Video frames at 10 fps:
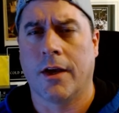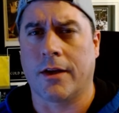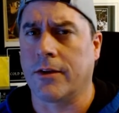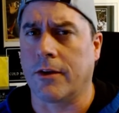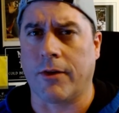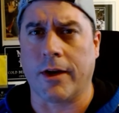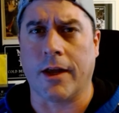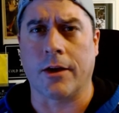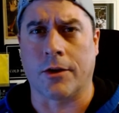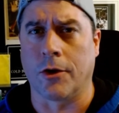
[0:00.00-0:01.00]
I'll tell you right now,
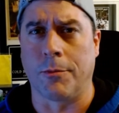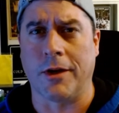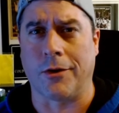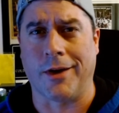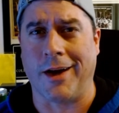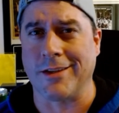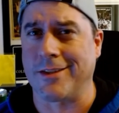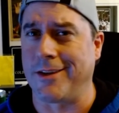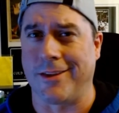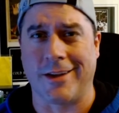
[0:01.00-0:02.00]
you go to Mikko
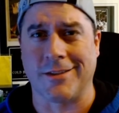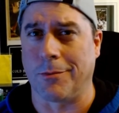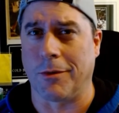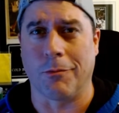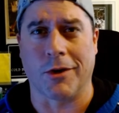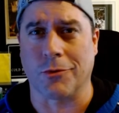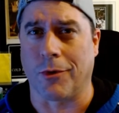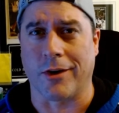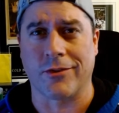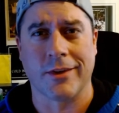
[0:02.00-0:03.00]
Koskinen, that's going to be much
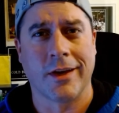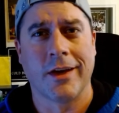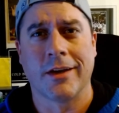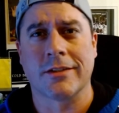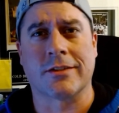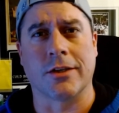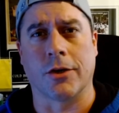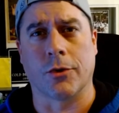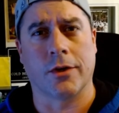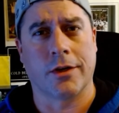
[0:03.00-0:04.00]
worse.
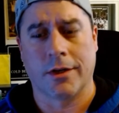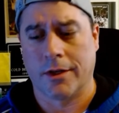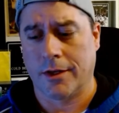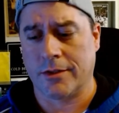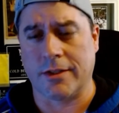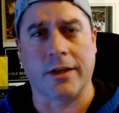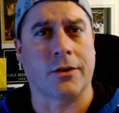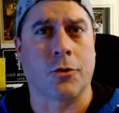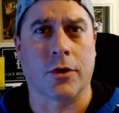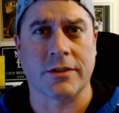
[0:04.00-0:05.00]
So stay the
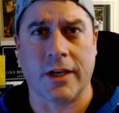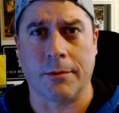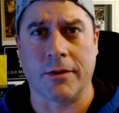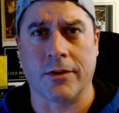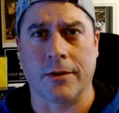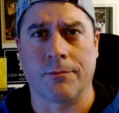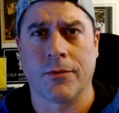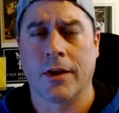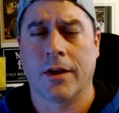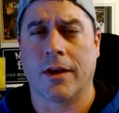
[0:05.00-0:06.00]
course, Edmonton,
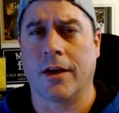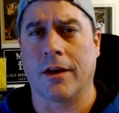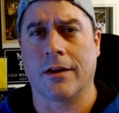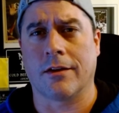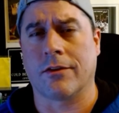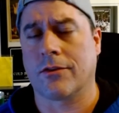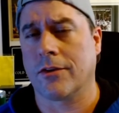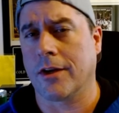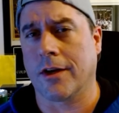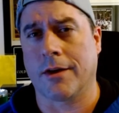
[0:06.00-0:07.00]
and
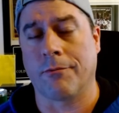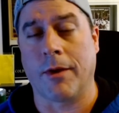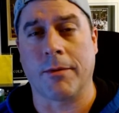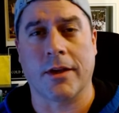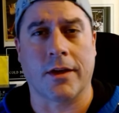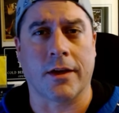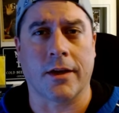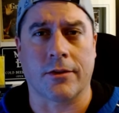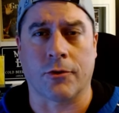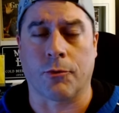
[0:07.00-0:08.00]
maybe they can get
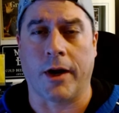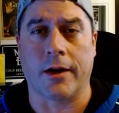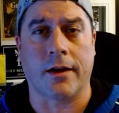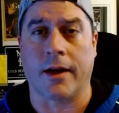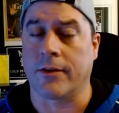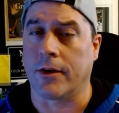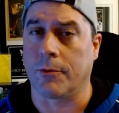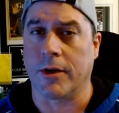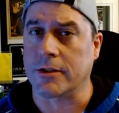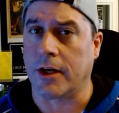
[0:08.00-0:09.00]
this righted. I tell you
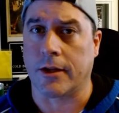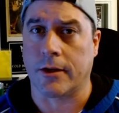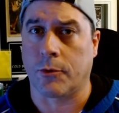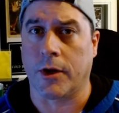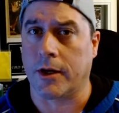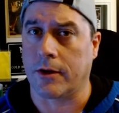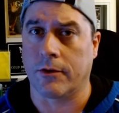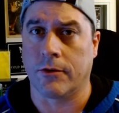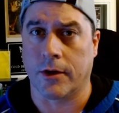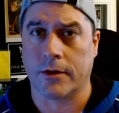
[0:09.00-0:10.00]
what, Jonathan Quick
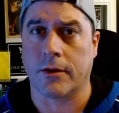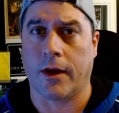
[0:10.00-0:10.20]
looked